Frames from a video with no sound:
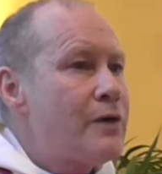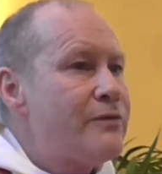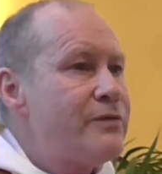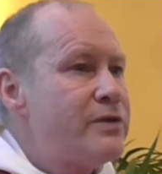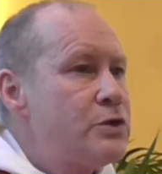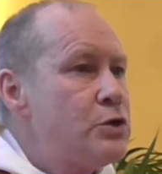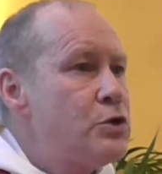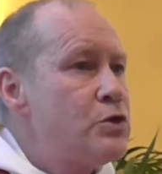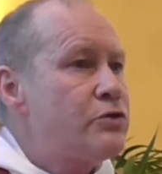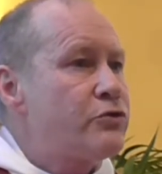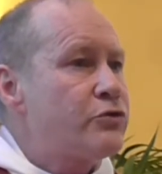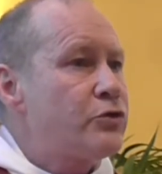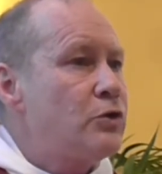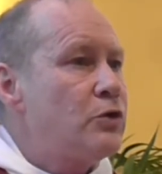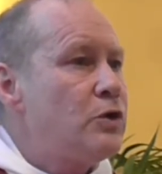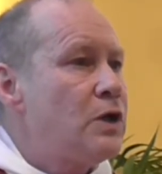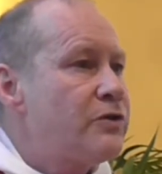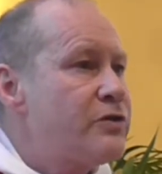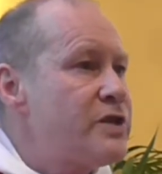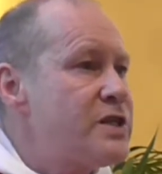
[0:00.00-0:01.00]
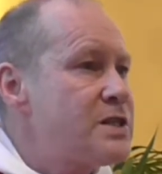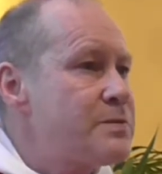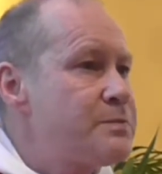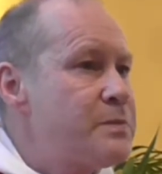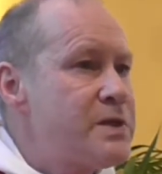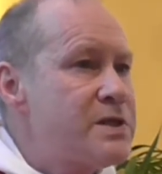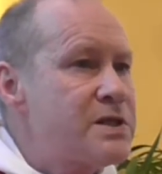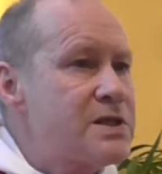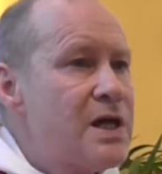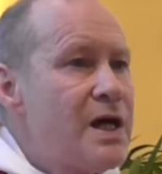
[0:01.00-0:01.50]
have a neutral
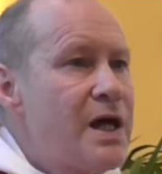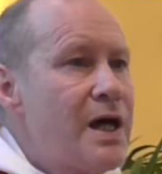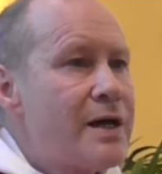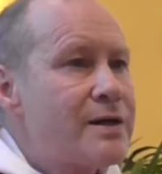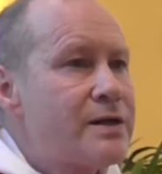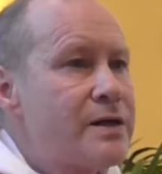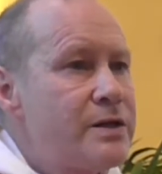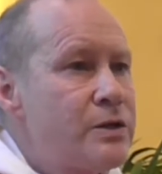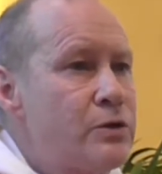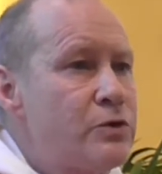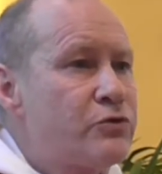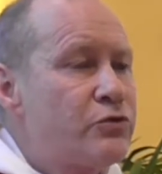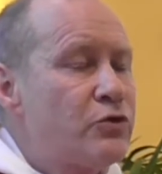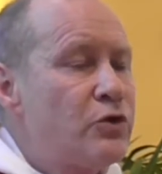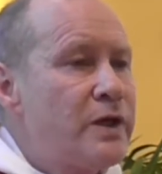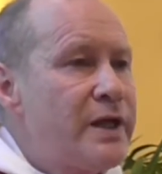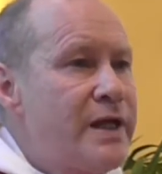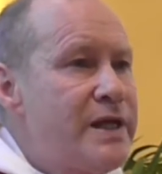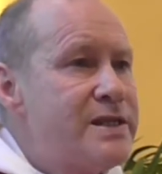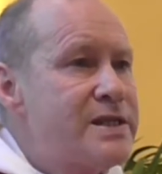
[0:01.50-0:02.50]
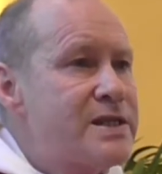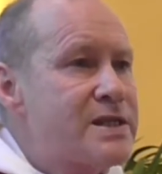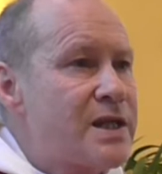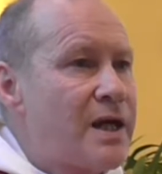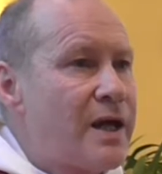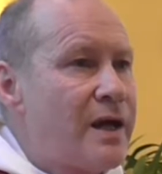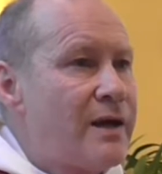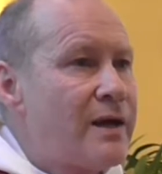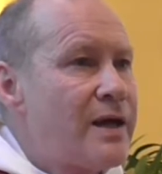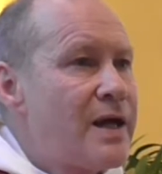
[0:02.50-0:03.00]
Christmas and a neutral
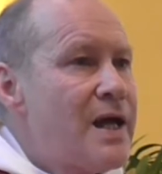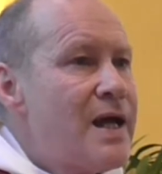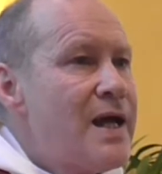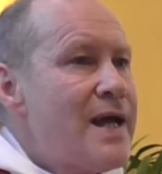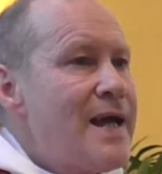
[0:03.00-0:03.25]
Easter.